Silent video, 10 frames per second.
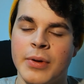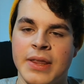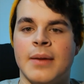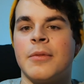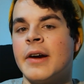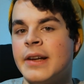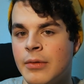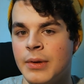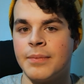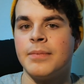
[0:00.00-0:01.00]
with an upgraded
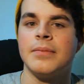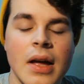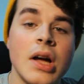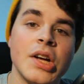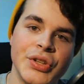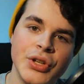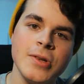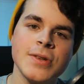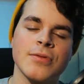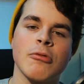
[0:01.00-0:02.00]
one.
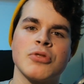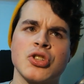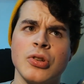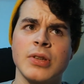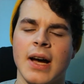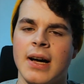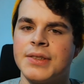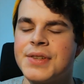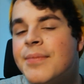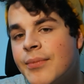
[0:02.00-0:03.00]
News from
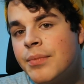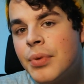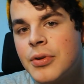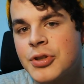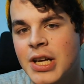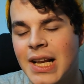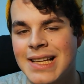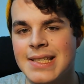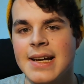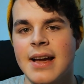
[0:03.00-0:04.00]
Stuttgart. Porsche Classic